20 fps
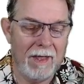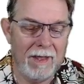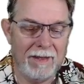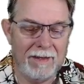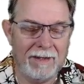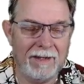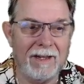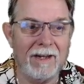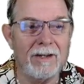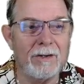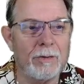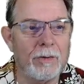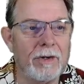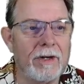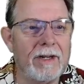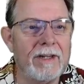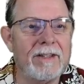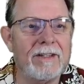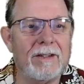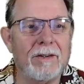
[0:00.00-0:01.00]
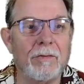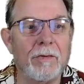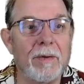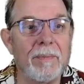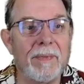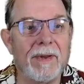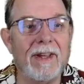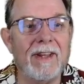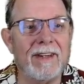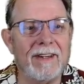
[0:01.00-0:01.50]
The country needs to
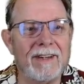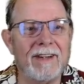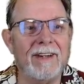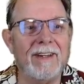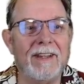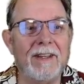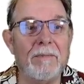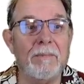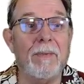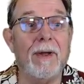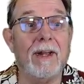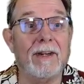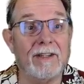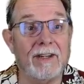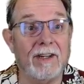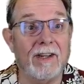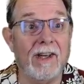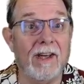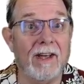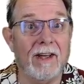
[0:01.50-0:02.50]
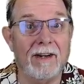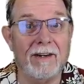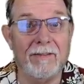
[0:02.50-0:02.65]
repent and get back to God,